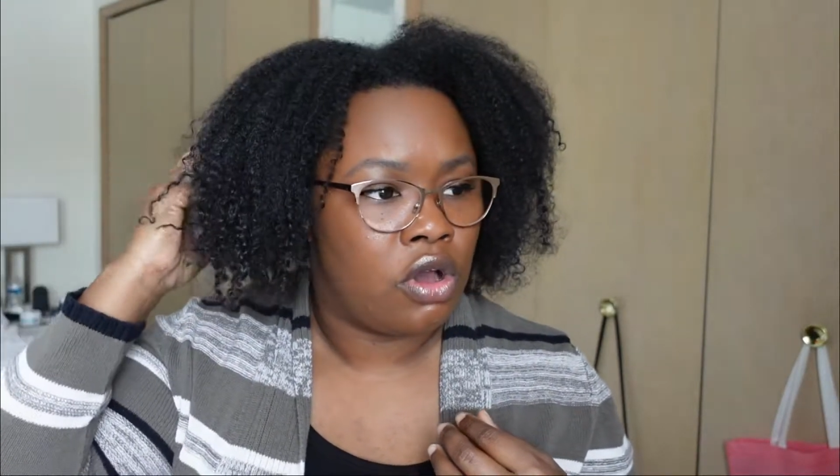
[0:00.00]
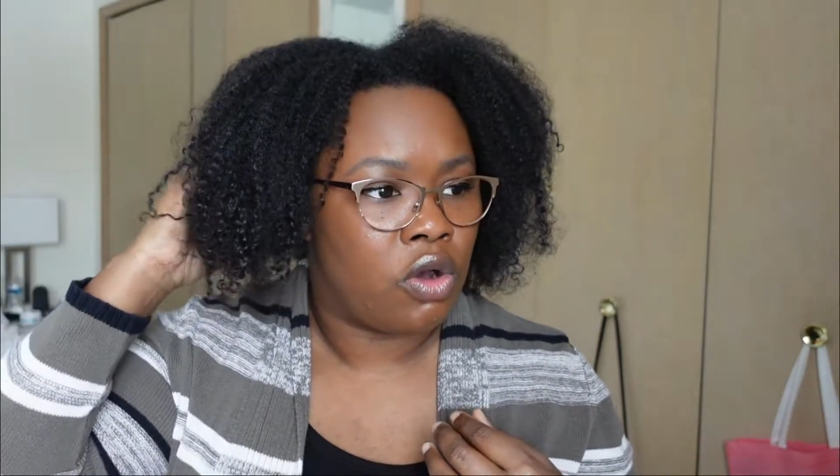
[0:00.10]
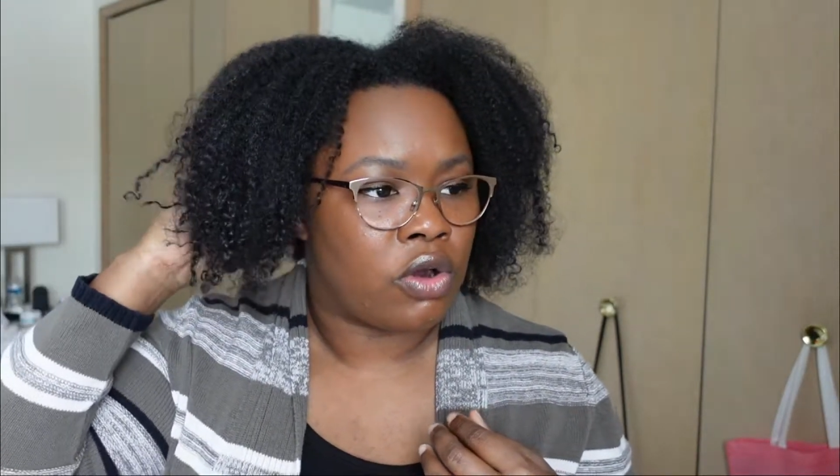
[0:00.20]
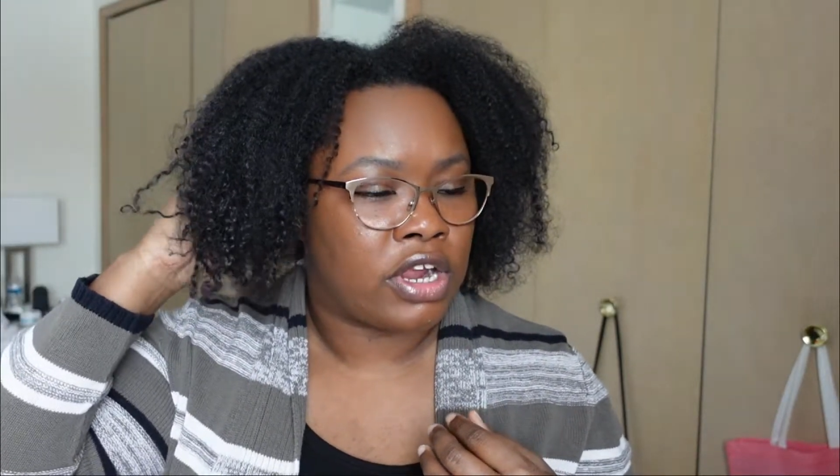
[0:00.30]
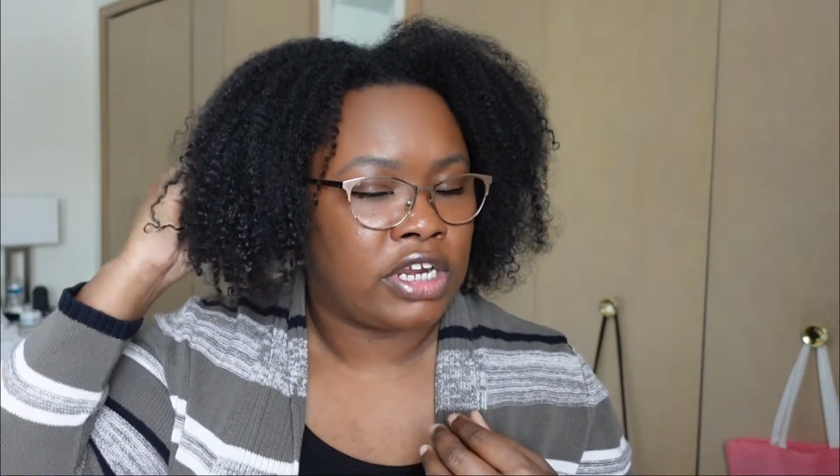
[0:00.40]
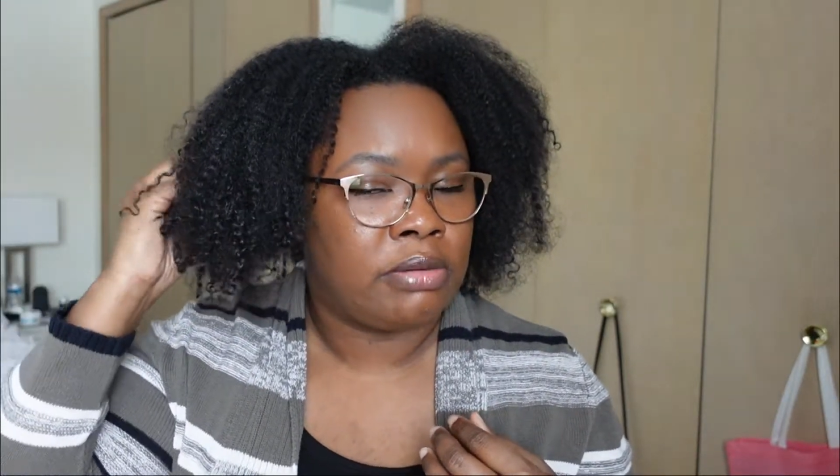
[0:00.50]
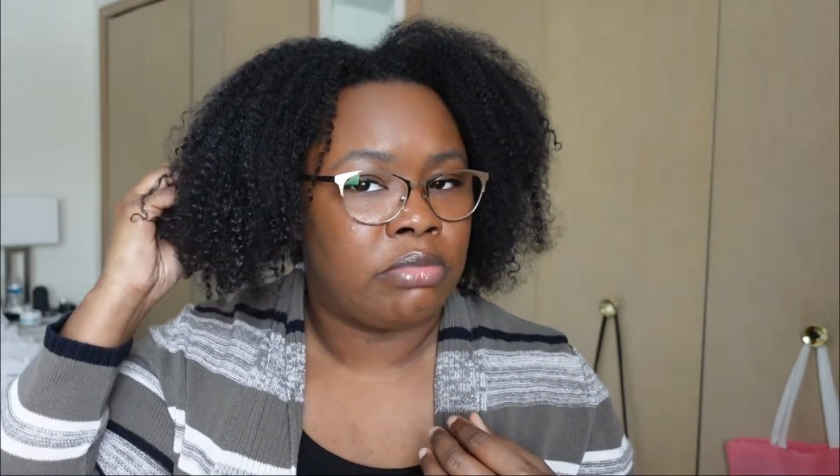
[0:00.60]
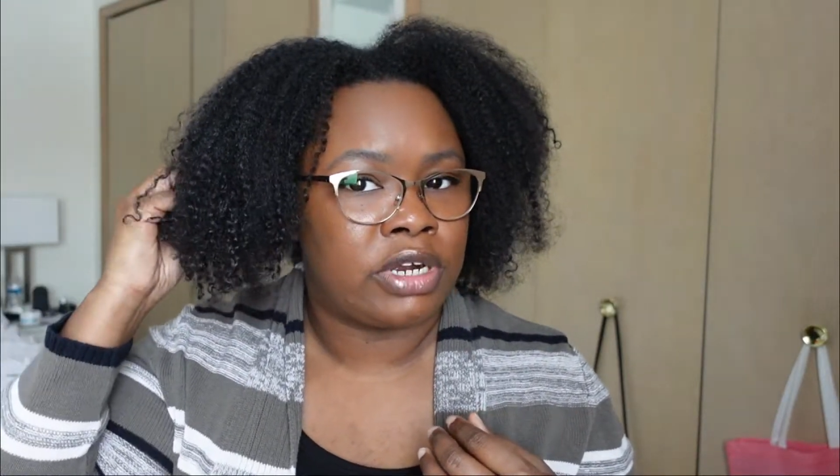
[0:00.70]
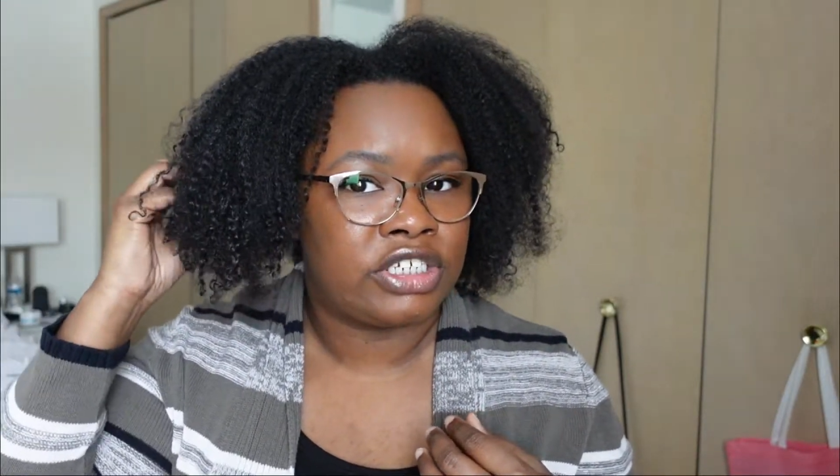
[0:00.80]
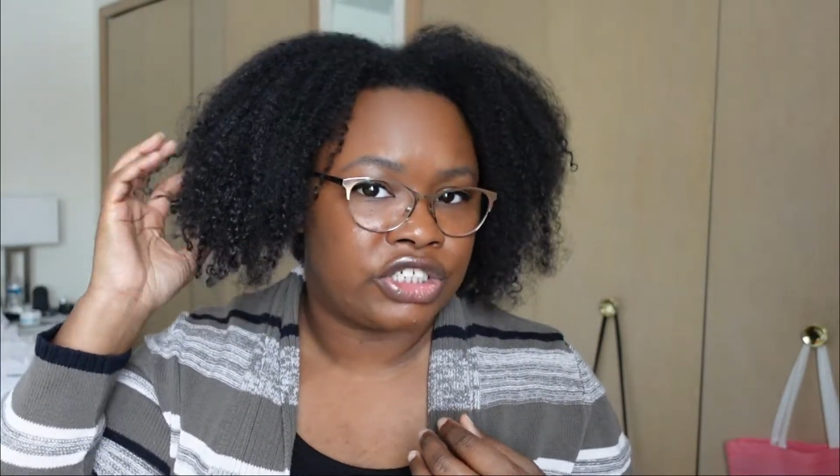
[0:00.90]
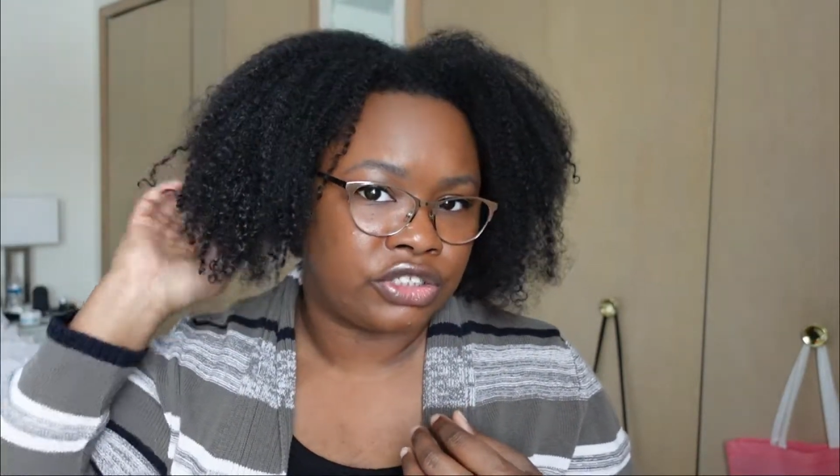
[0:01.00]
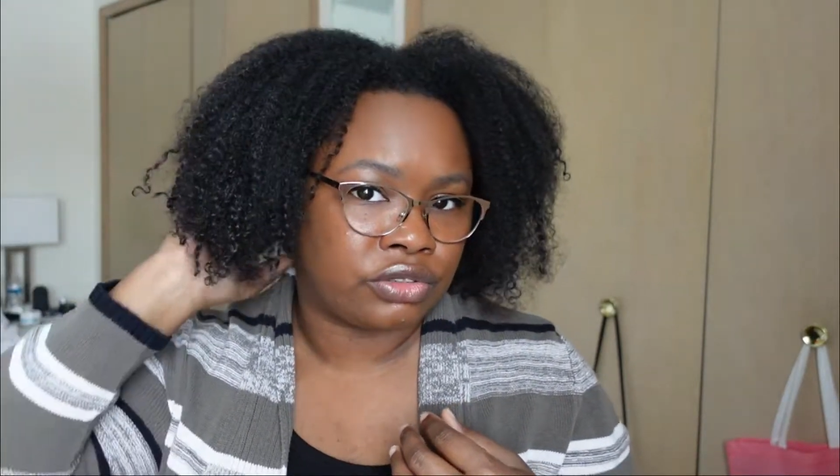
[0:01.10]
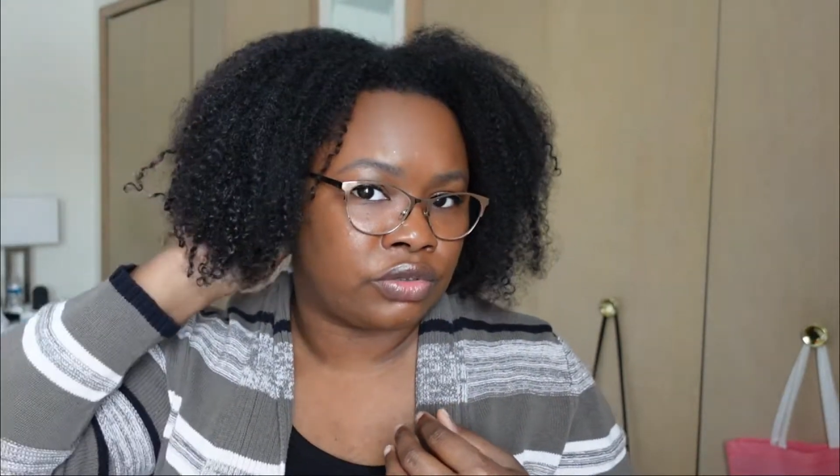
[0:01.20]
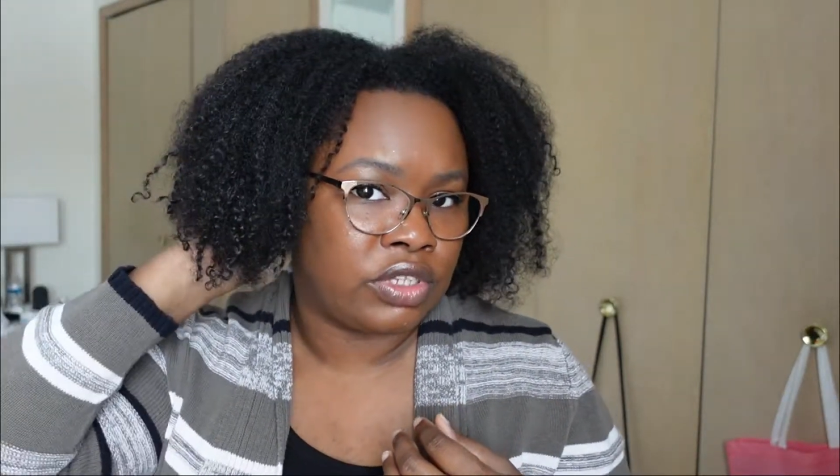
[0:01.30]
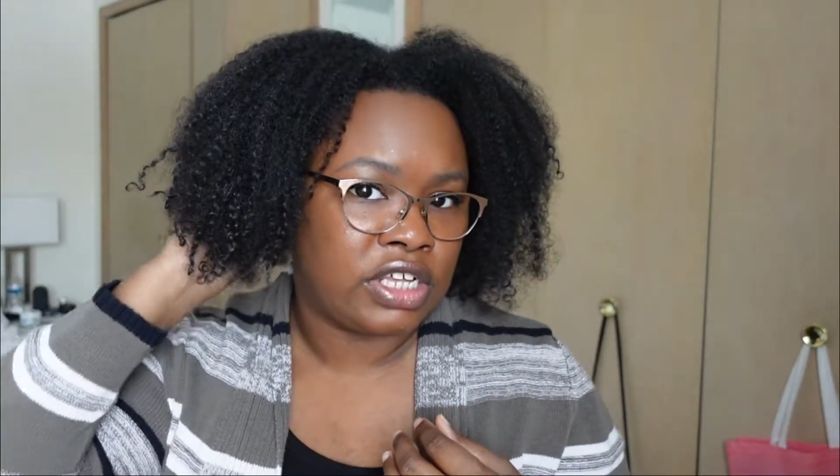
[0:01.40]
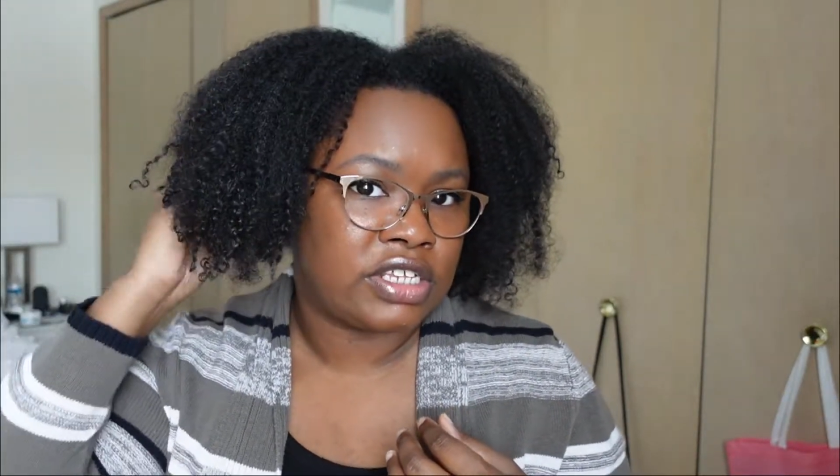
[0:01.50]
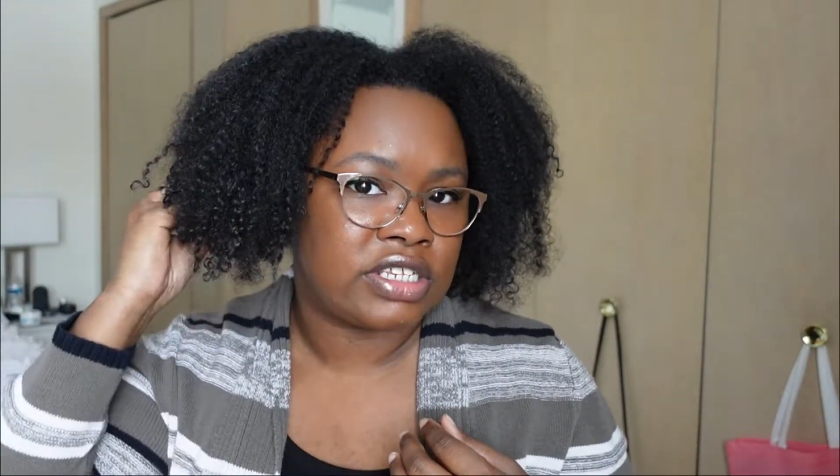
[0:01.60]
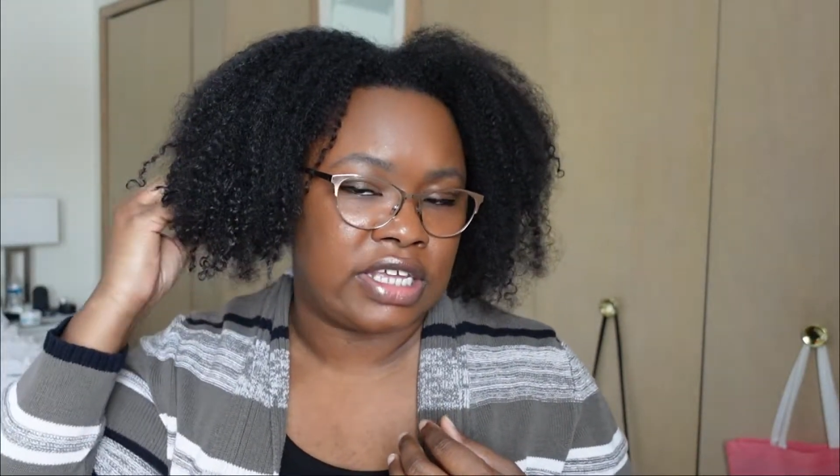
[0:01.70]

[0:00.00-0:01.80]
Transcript: or any brushes through this